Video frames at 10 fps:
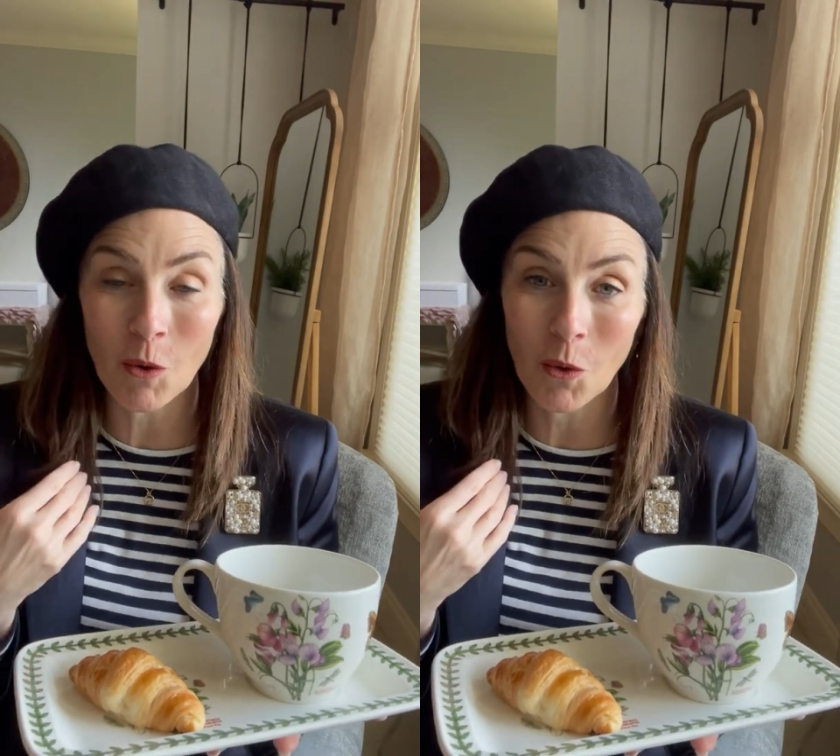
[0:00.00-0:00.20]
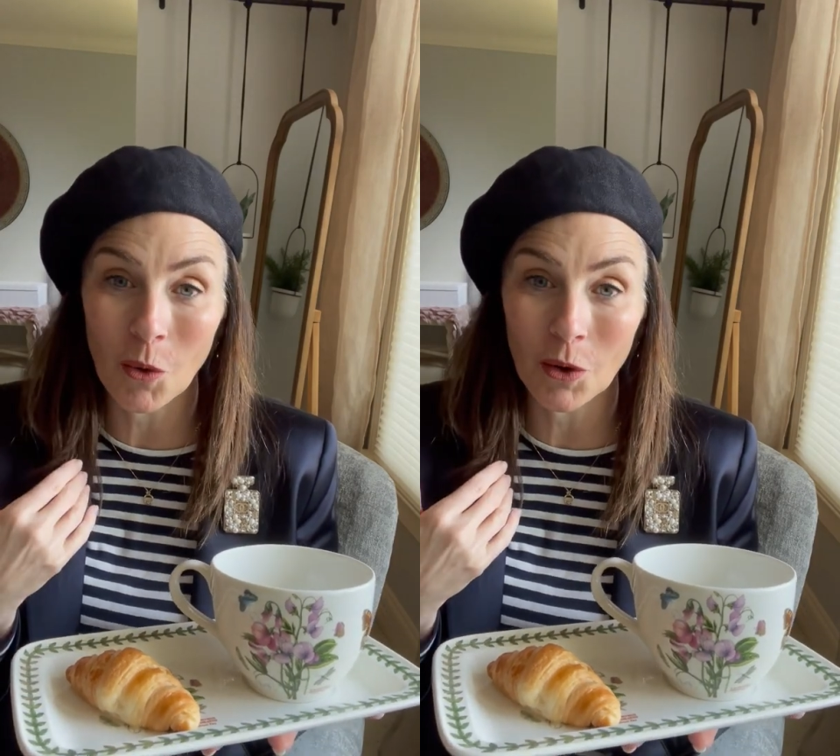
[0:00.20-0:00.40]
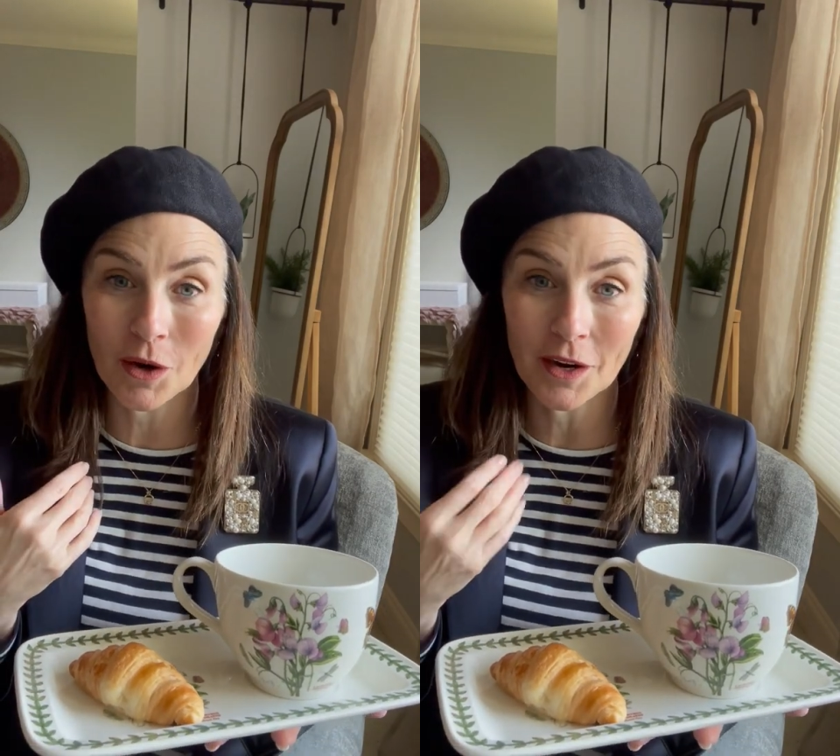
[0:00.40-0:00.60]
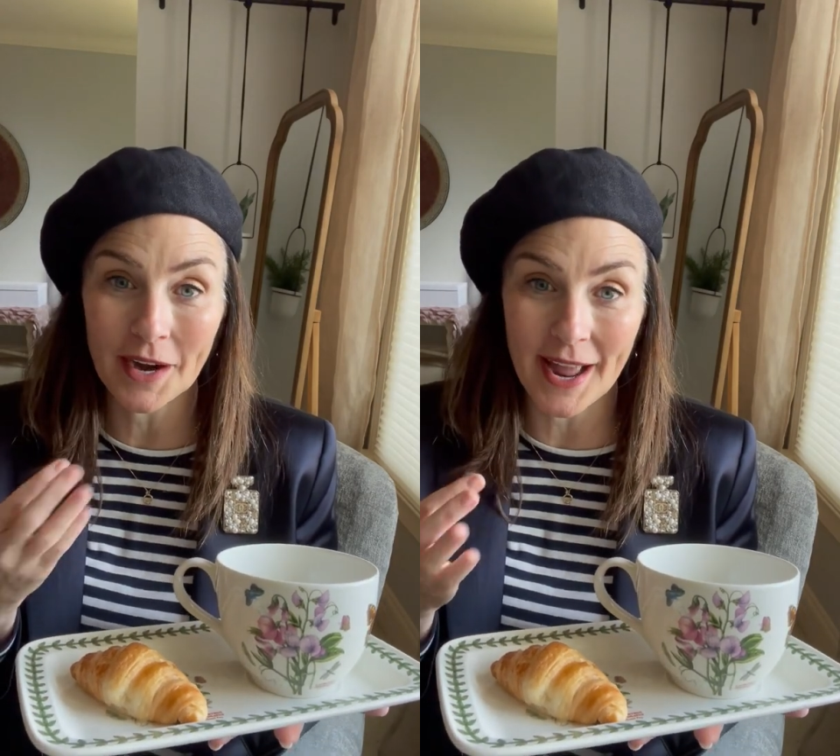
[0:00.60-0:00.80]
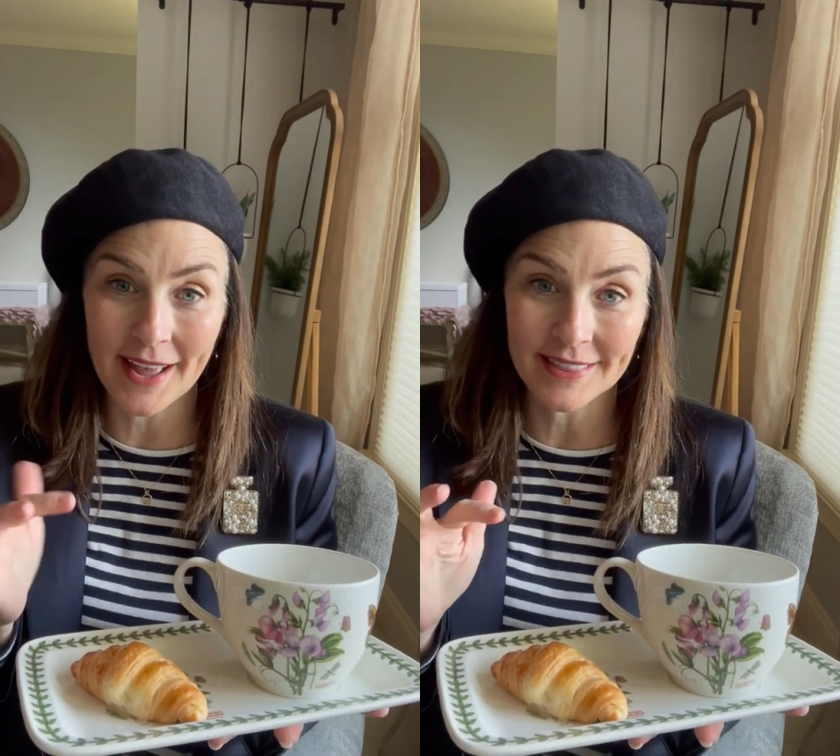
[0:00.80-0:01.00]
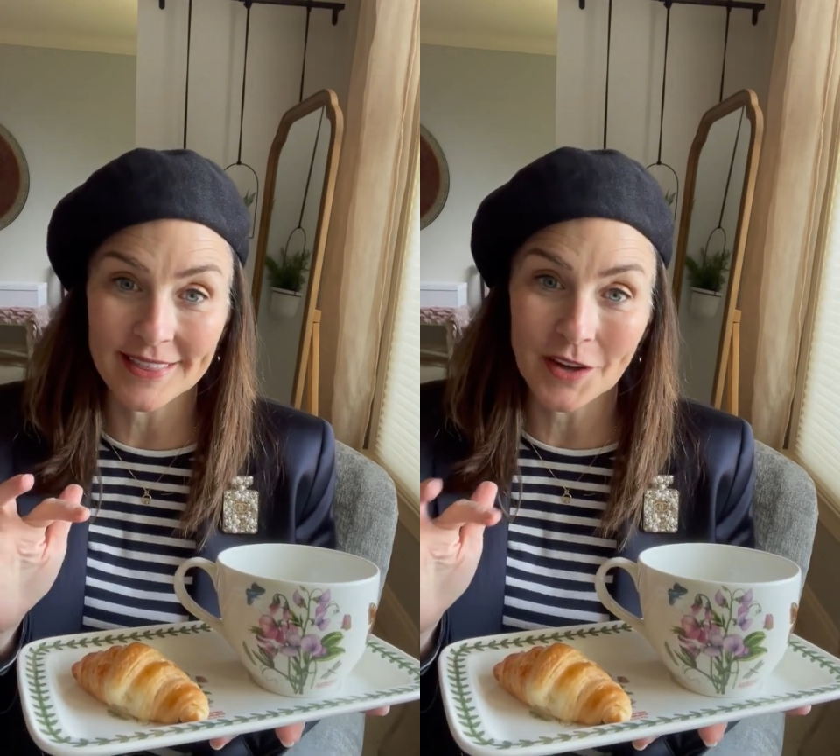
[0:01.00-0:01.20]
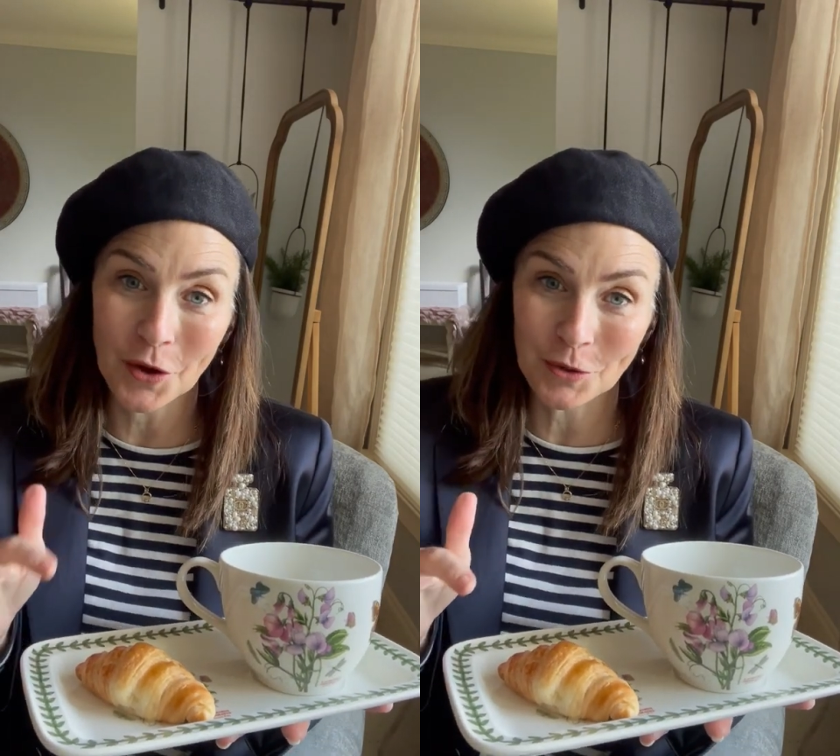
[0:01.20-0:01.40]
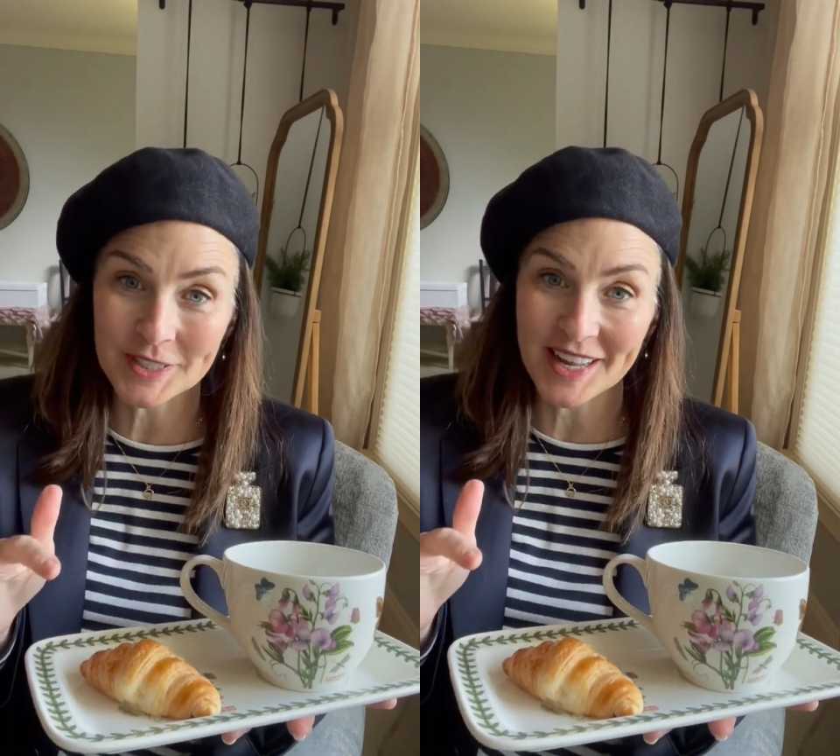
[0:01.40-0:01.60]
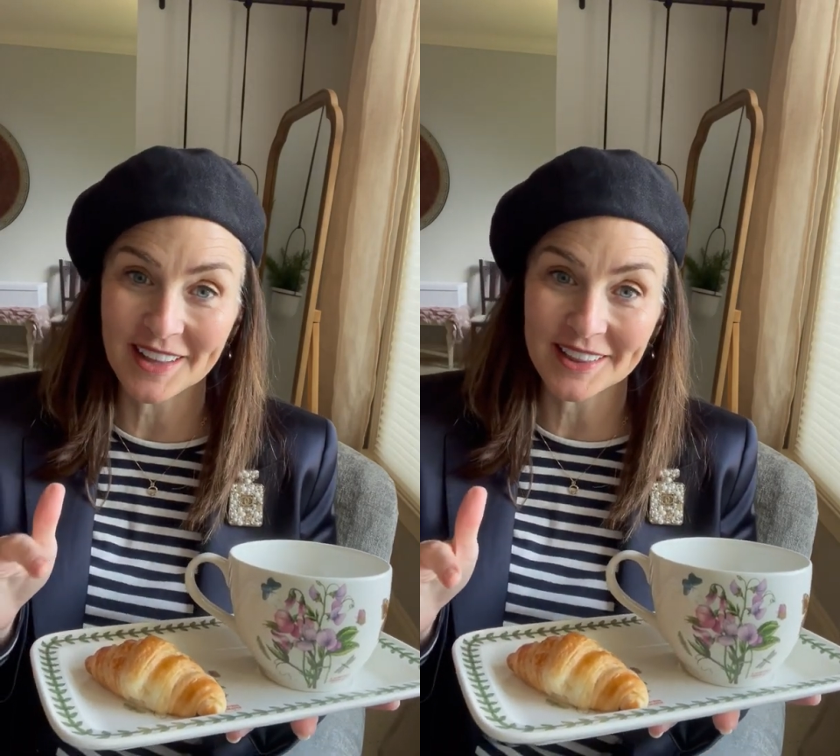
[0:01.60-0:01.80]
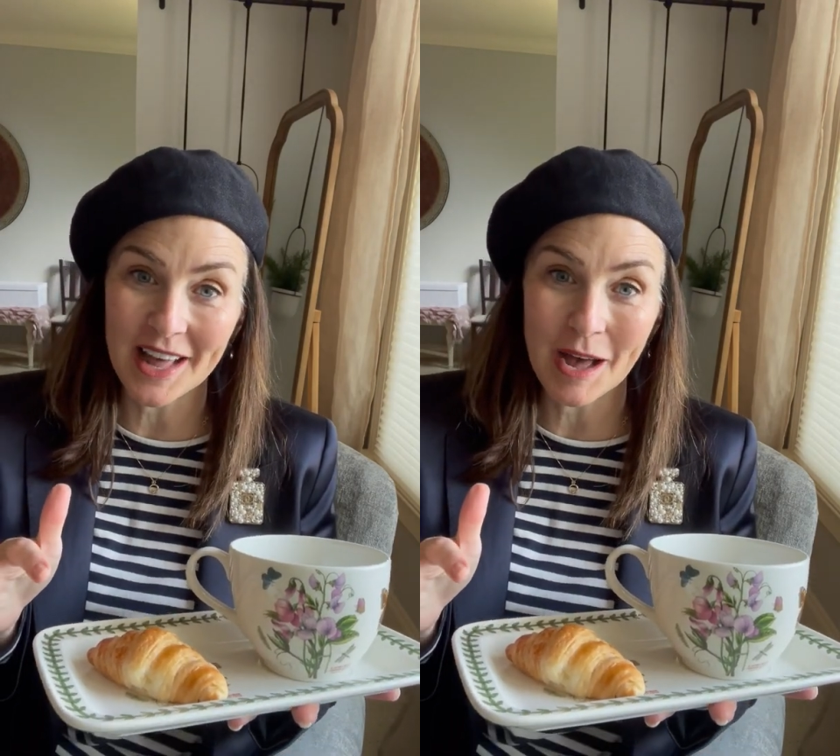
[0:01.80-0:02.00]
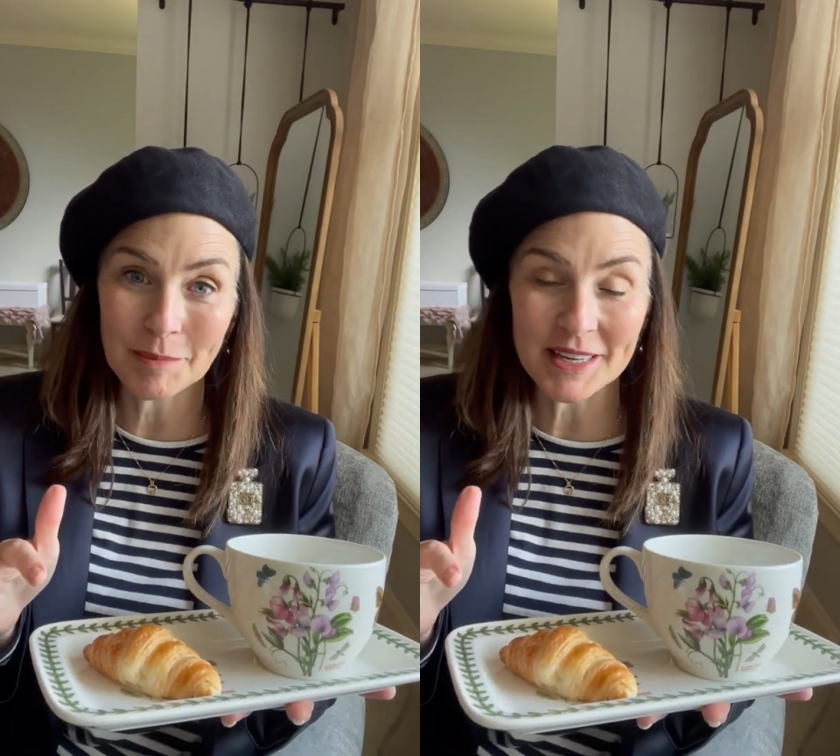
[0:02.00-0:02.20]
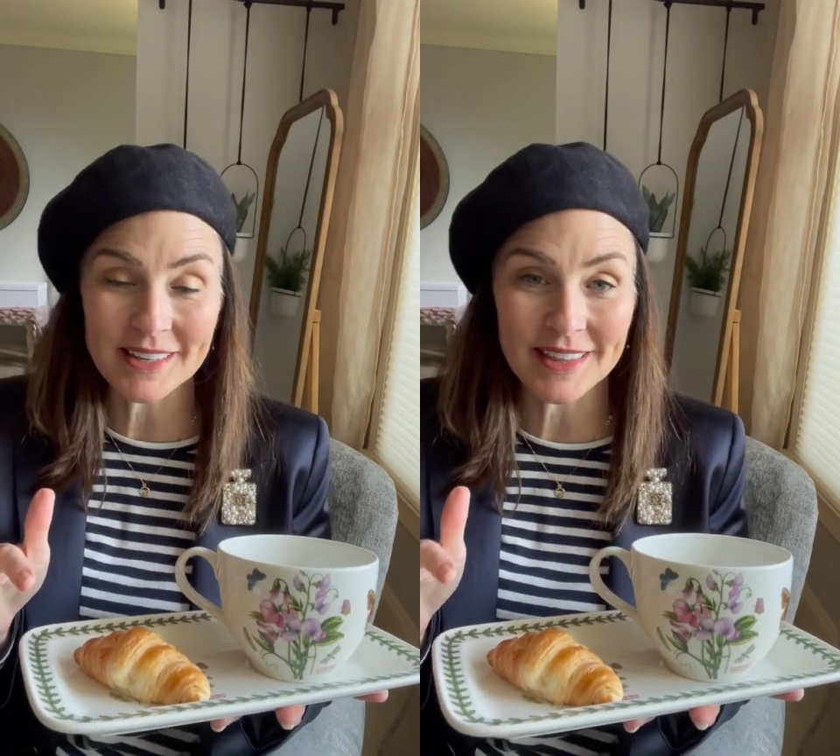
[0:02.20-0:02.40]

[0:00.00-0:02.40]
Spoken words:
or at the hotel lobby.